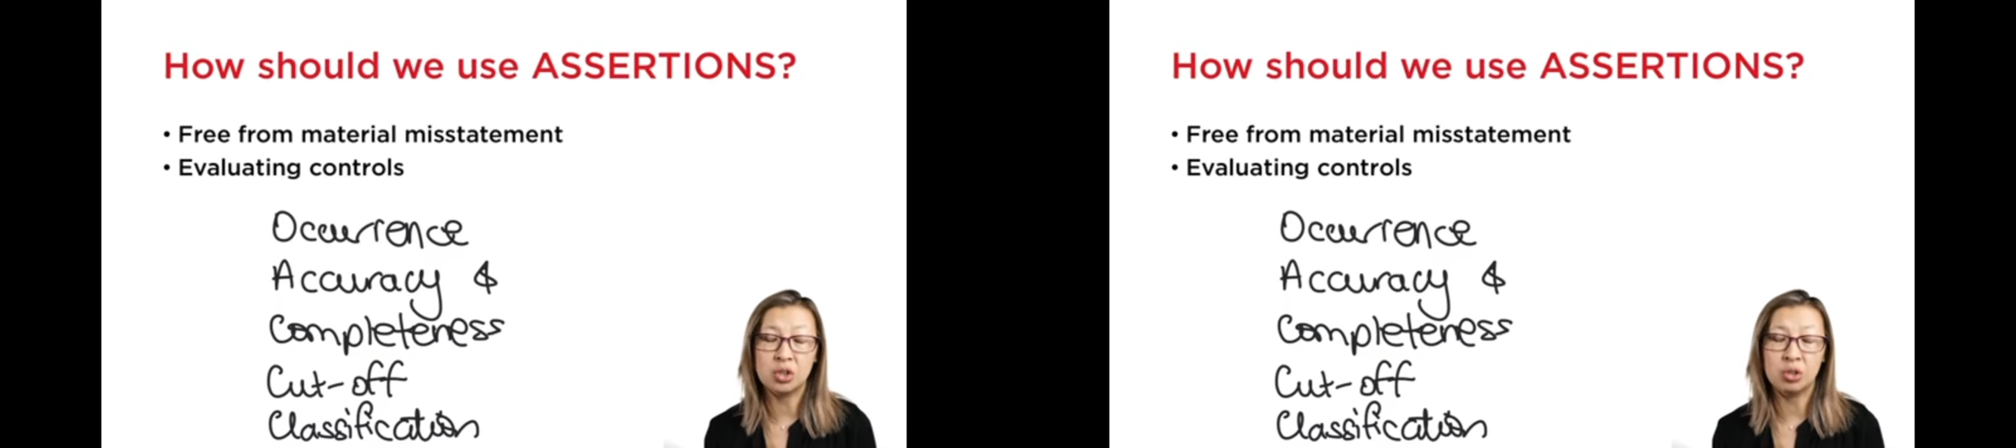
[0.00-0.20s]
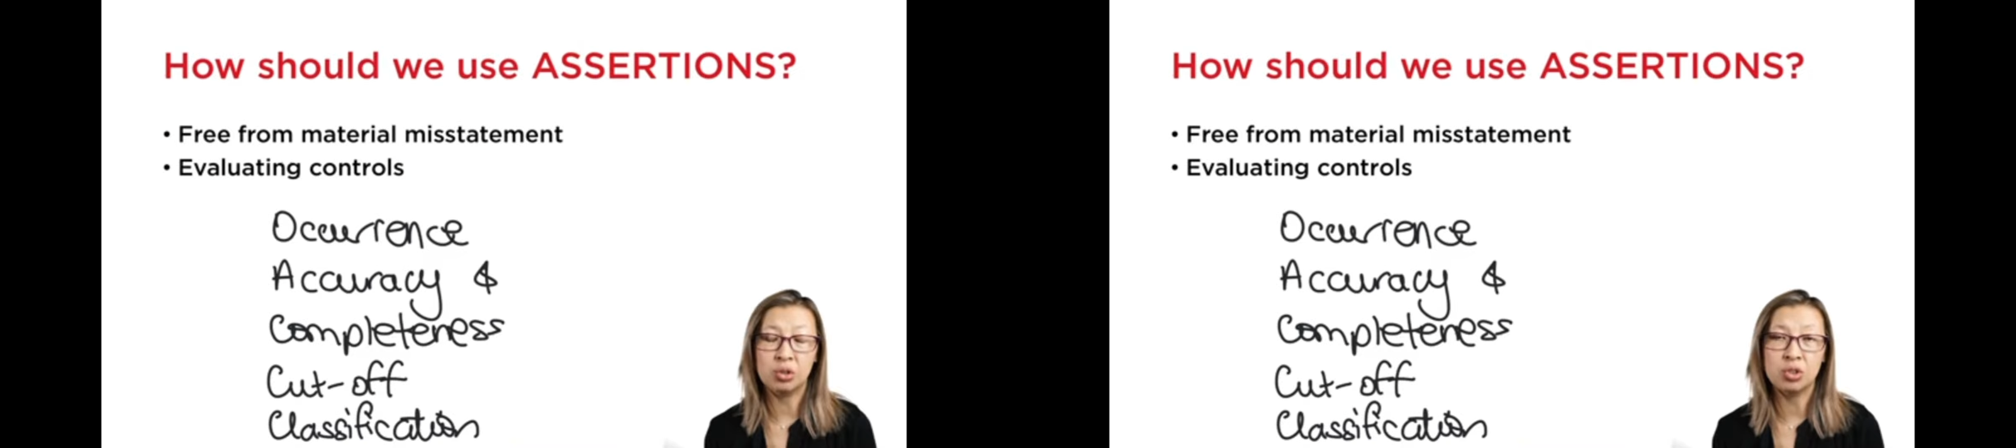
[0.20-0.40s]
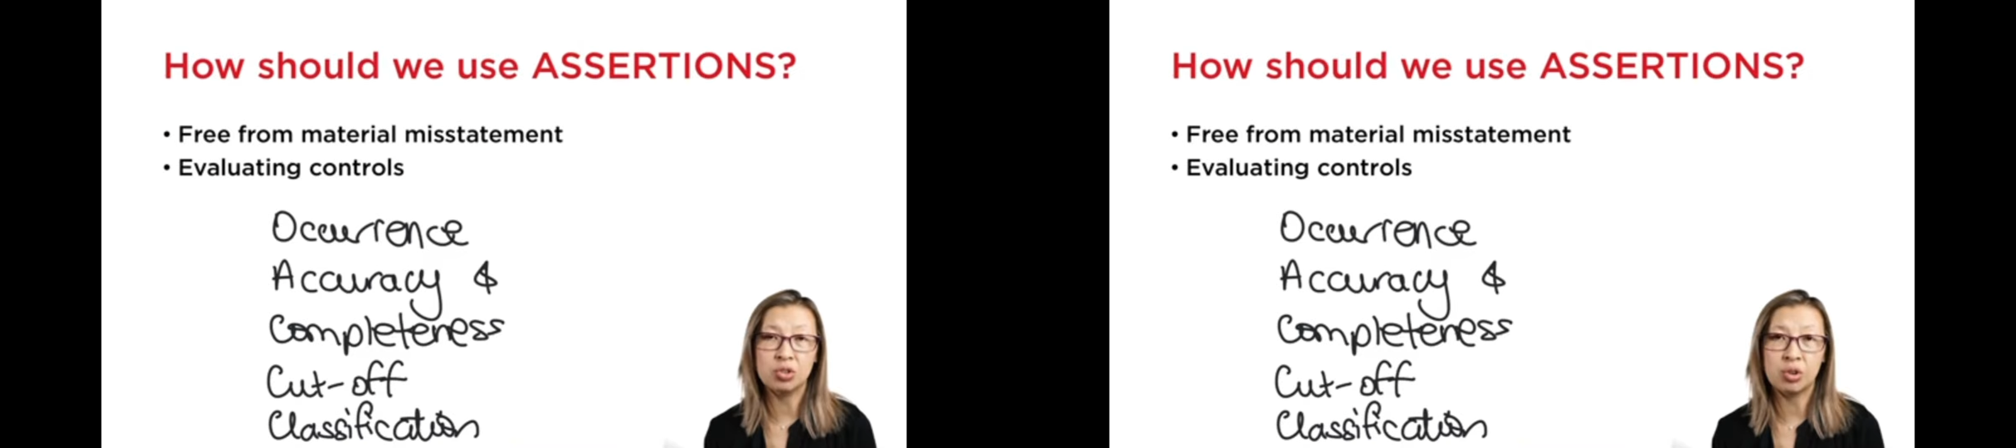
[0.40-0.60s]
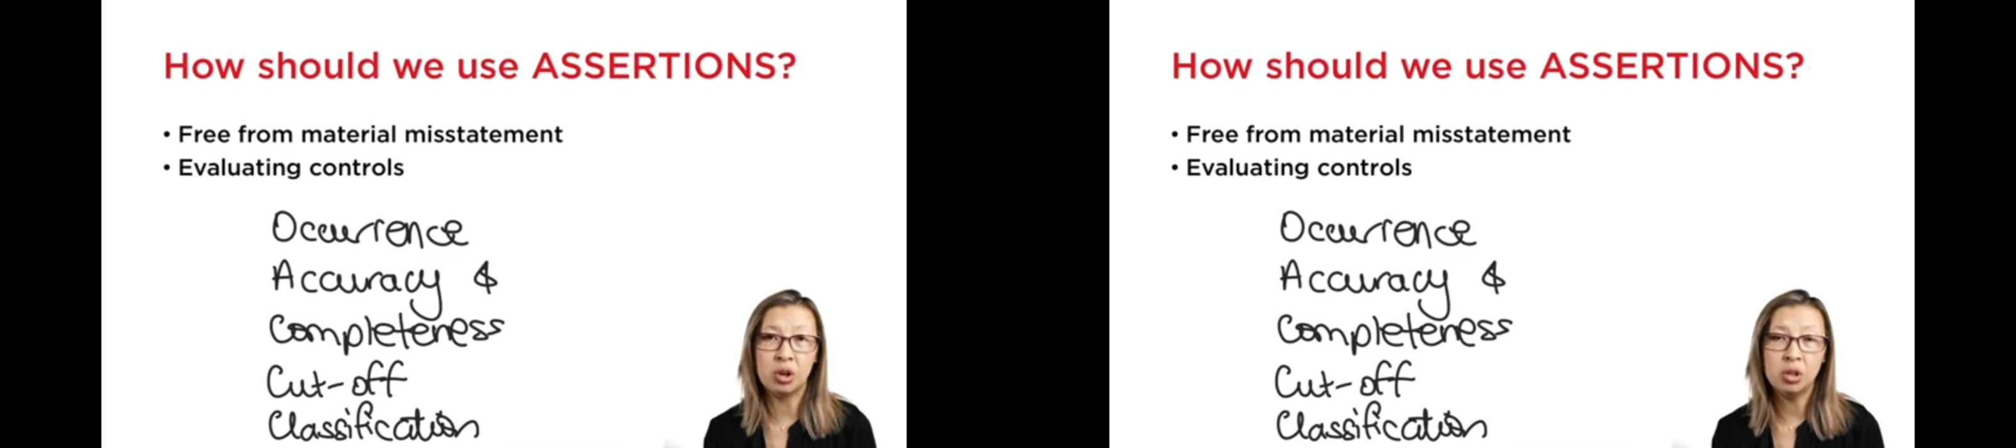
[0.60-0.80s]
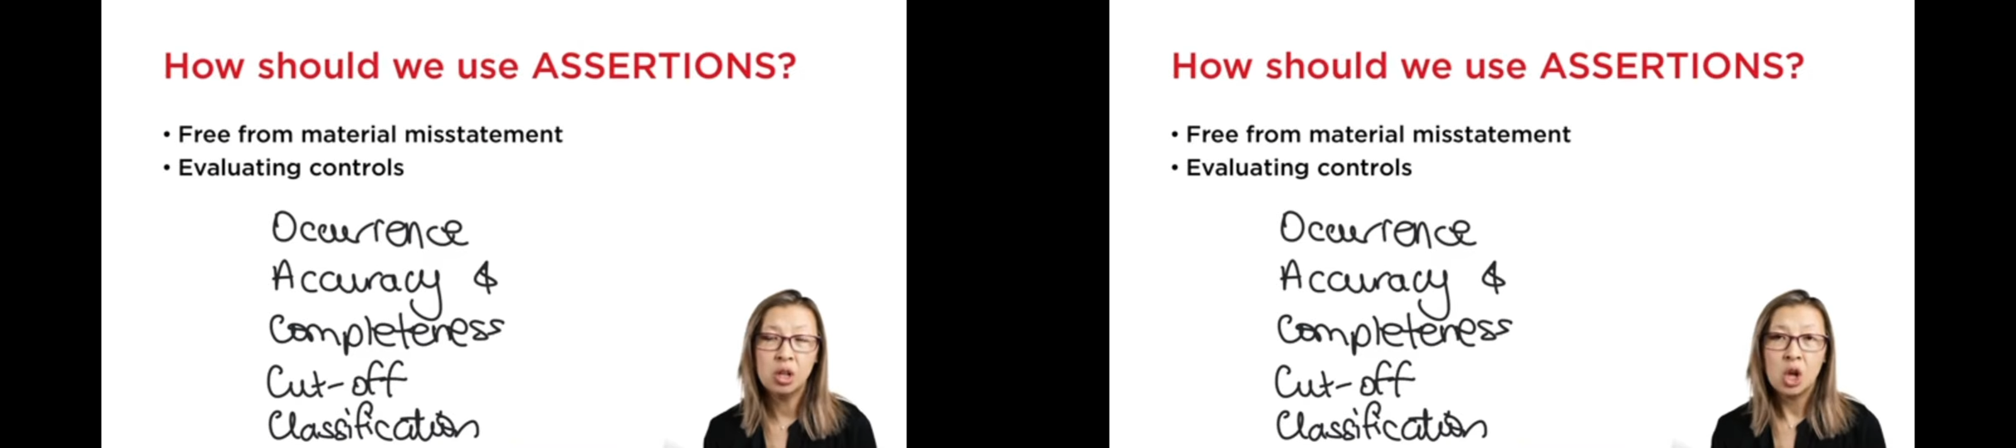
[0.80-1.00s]
internal
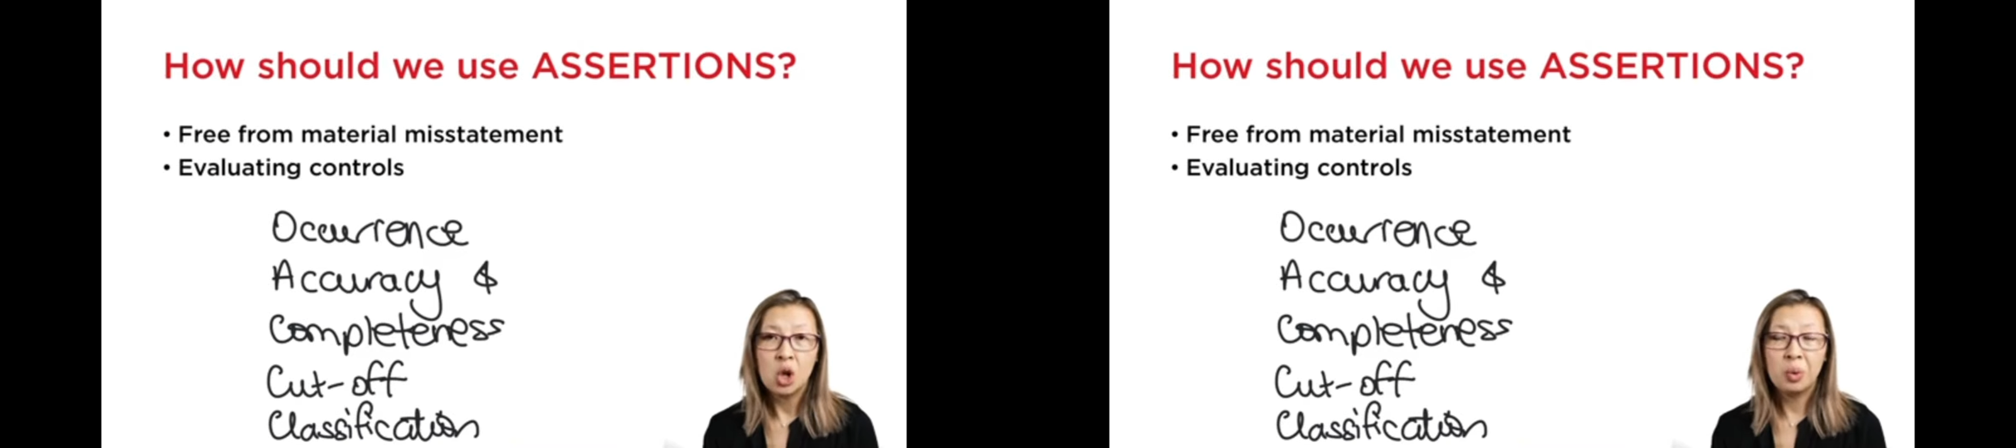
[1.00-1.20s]
control,